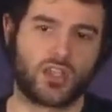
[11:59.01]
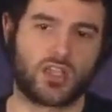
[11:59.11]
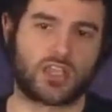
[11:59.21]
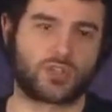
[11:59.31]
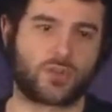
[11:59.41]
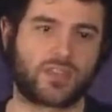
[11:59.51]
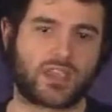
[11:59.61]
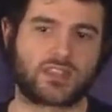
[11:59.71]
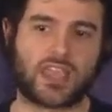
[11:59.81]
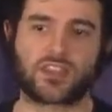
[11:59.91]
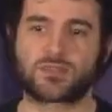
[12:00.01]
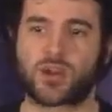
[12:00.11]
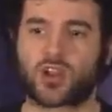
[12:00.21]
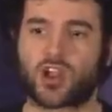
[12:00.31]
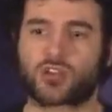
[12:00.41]
And so if they can take the
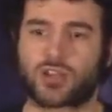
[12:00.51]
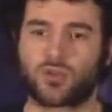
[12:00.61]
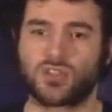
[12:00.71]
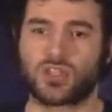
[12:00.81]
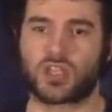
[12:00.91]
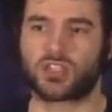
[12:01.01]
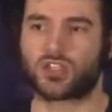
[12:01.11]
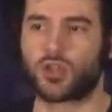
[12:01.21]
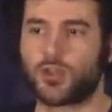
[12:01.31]
smart contract usage,